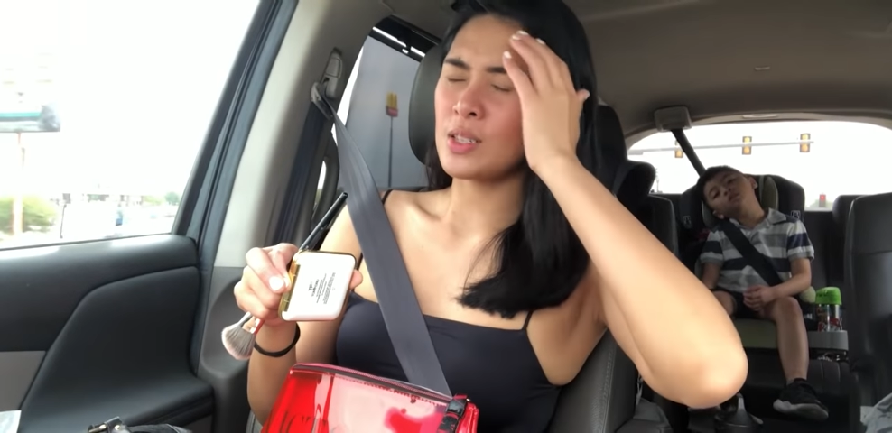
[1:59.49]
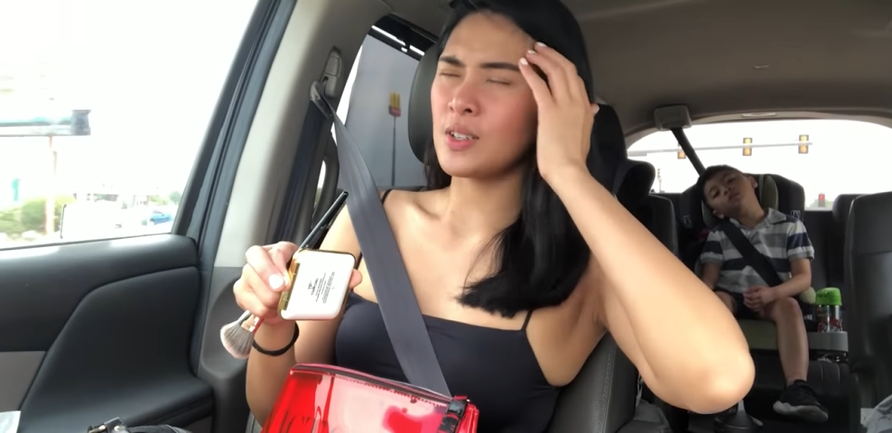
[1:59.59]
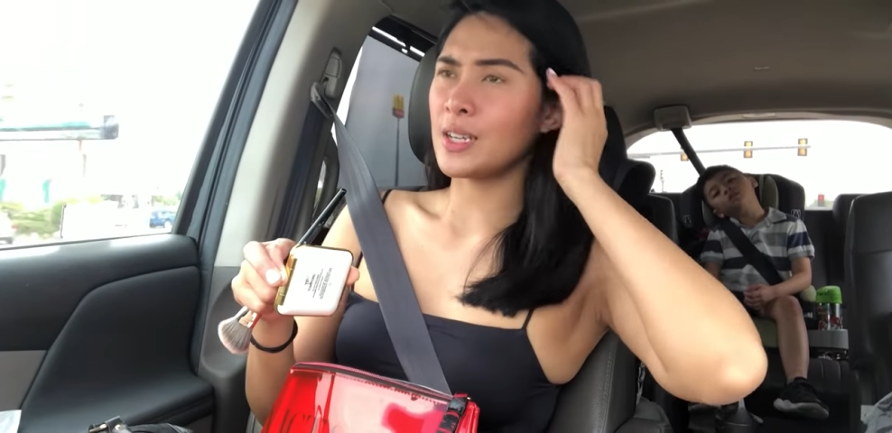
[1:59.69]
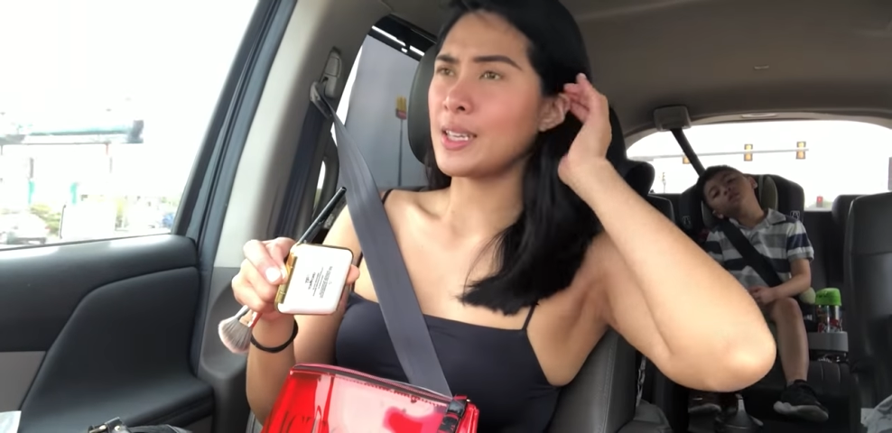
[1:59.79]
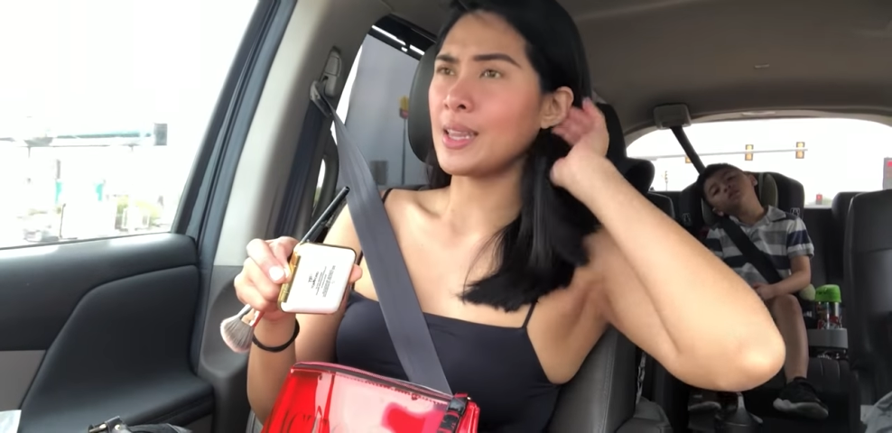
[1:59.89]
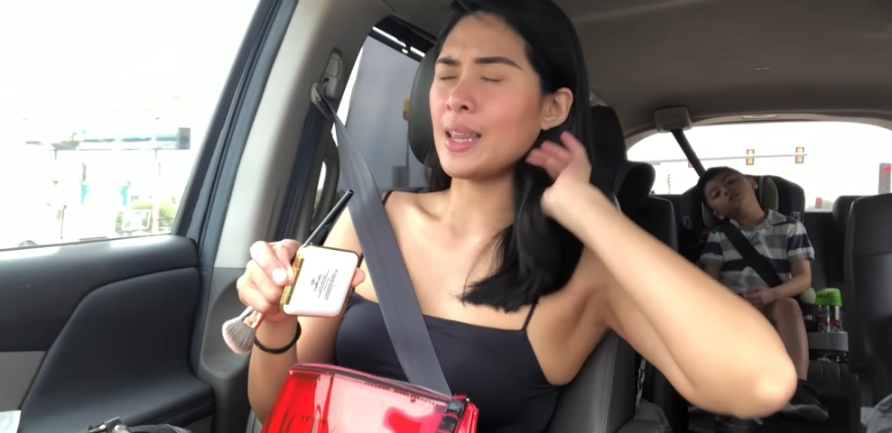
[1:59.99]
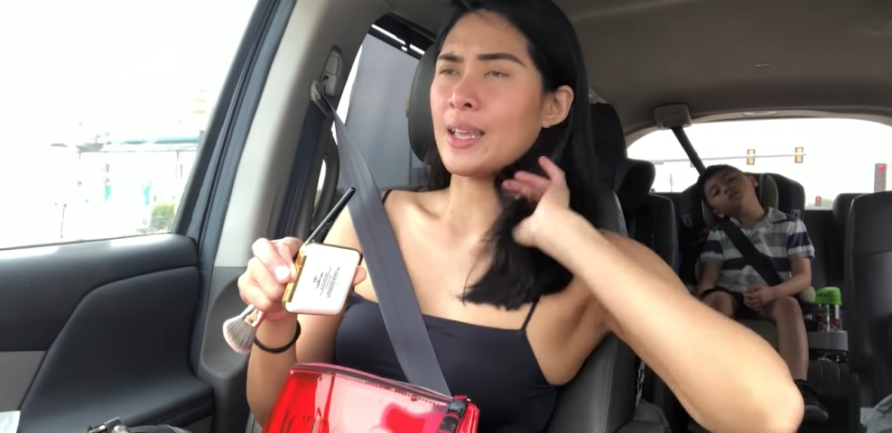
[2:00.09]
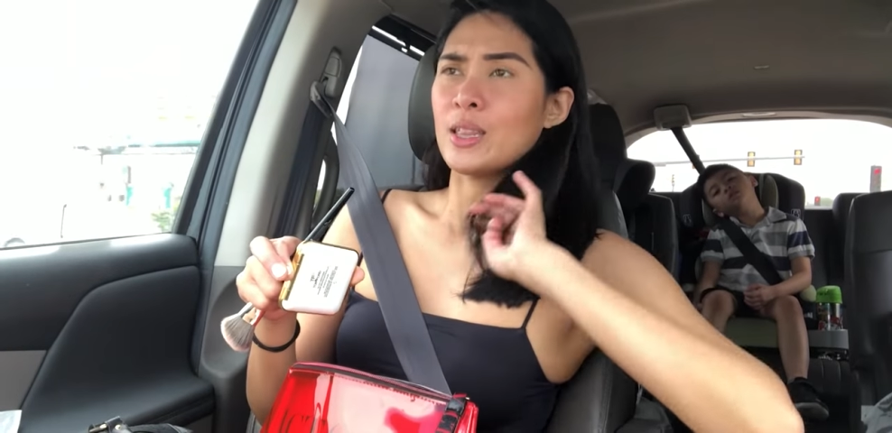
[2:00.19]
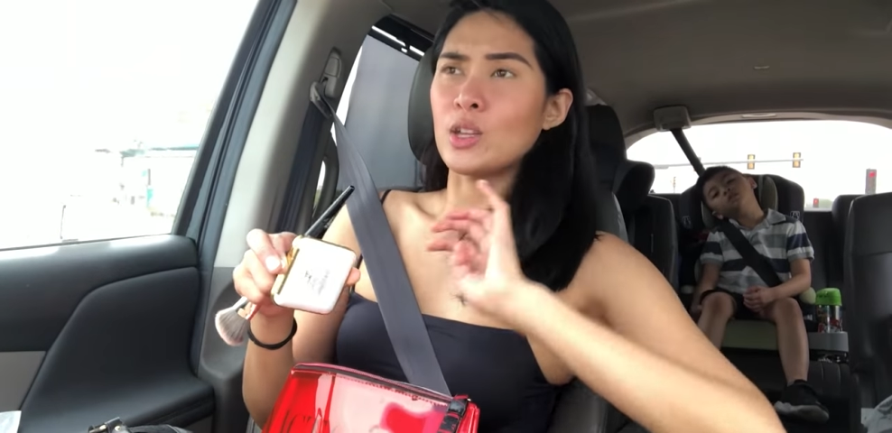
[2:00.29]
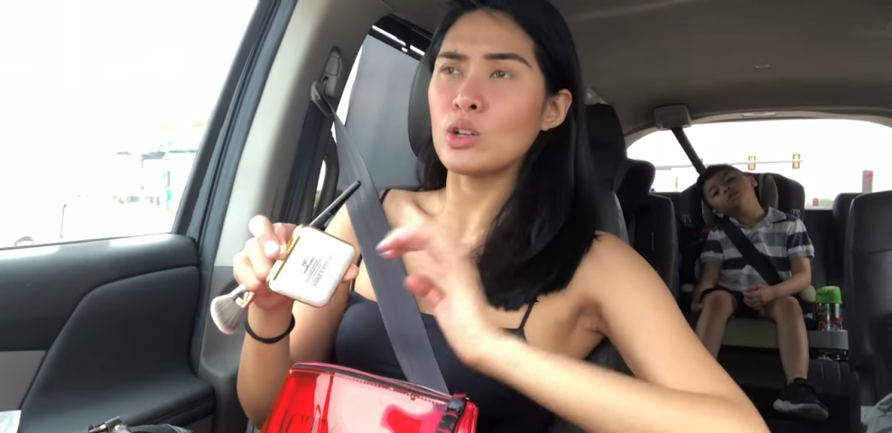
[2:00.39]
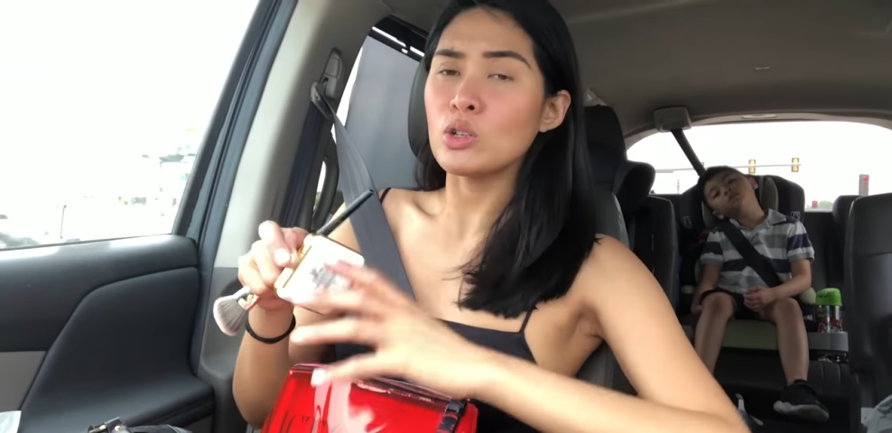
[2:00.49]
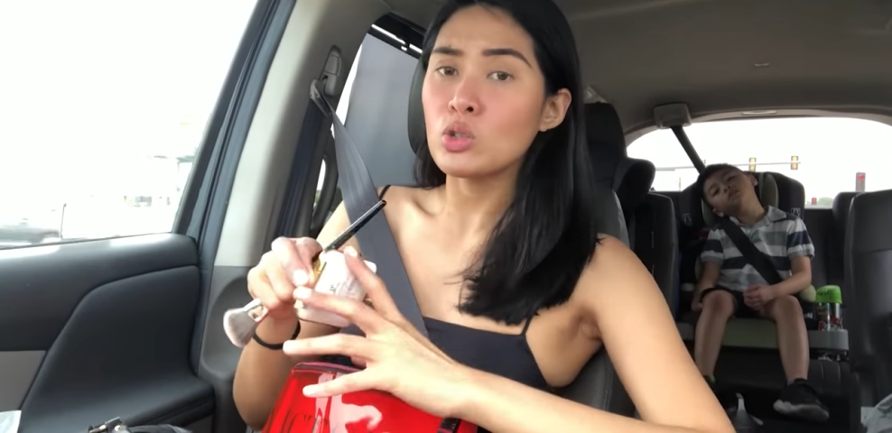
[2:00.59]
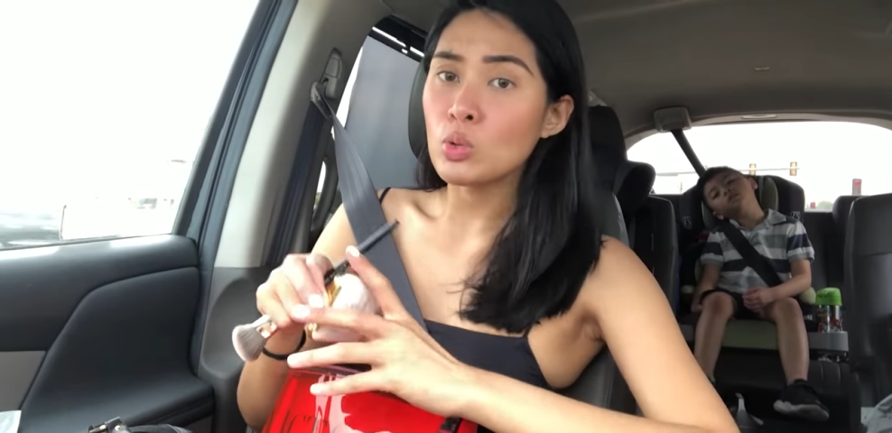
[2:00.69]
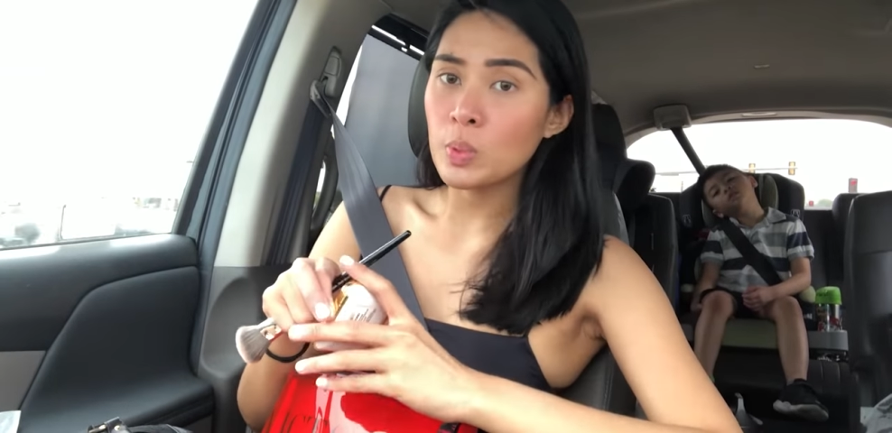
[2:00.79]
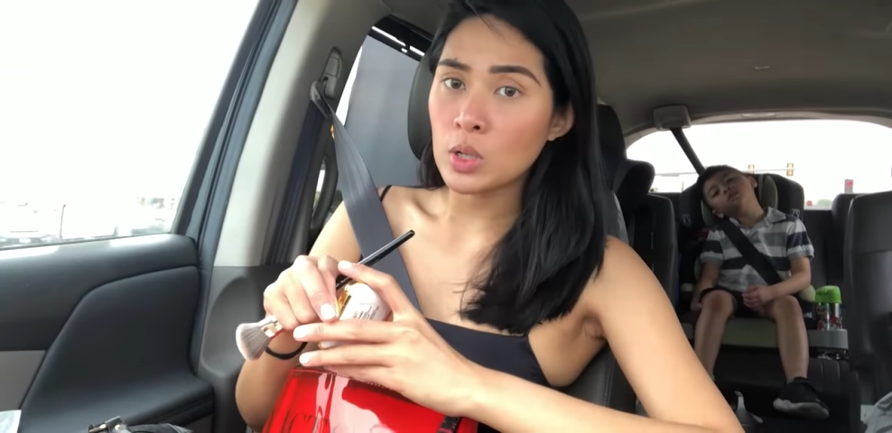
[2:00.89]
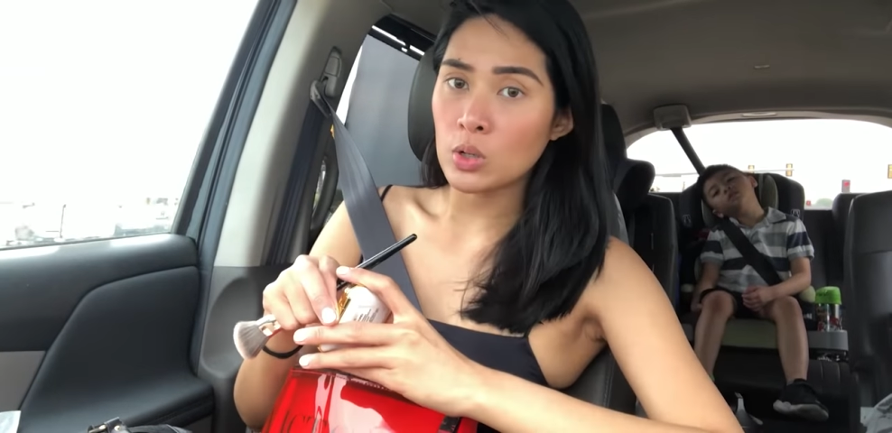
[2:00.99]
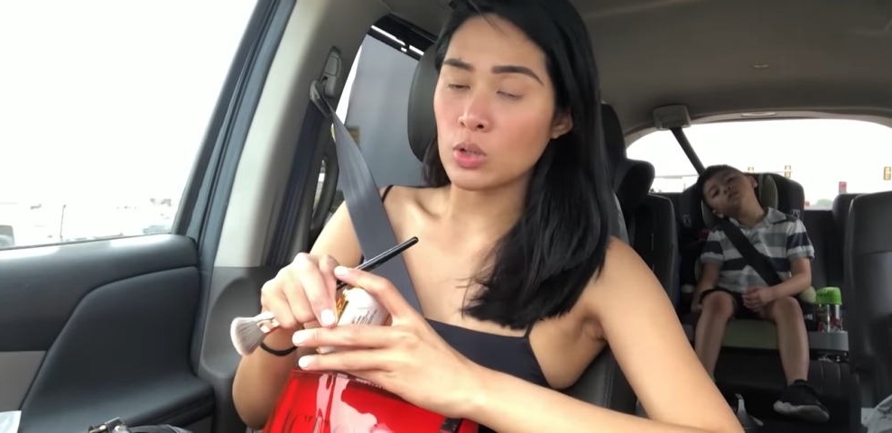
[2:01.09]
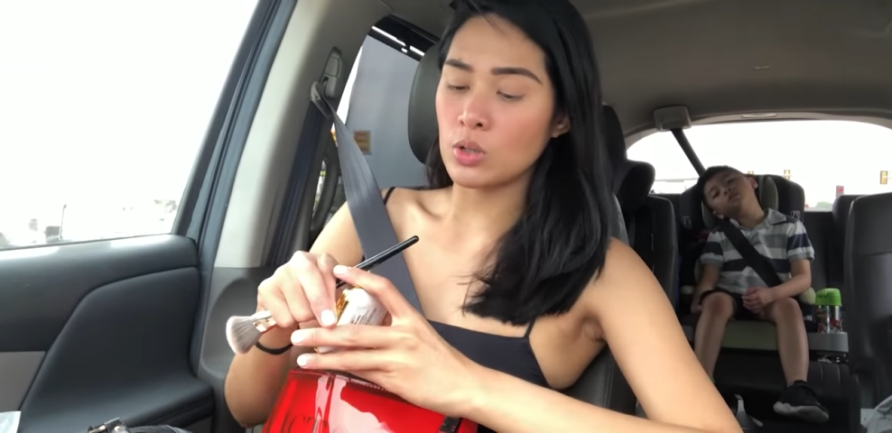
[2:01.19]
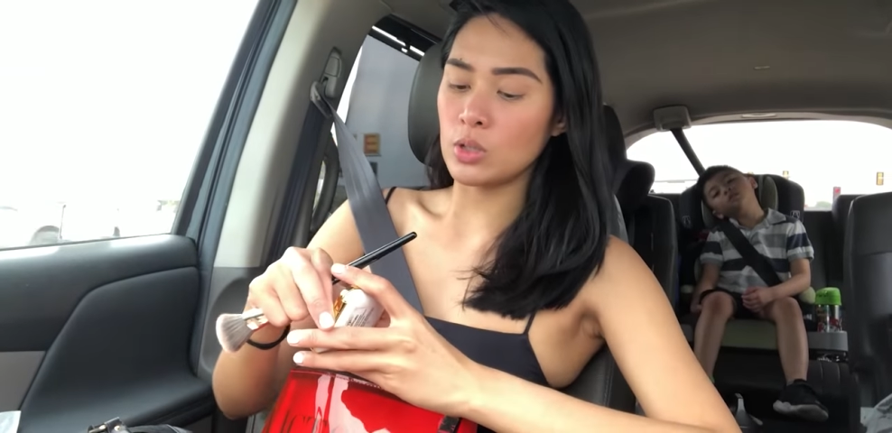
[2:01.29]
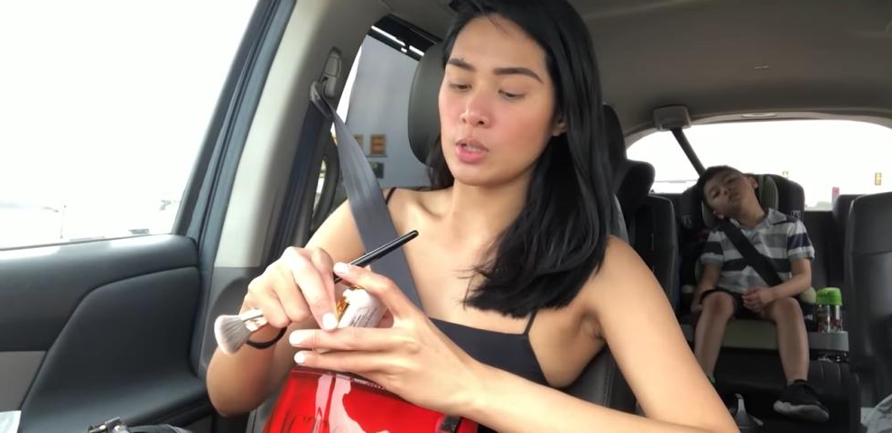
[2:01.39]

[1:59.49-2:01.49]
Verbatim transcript: try that later. Super good.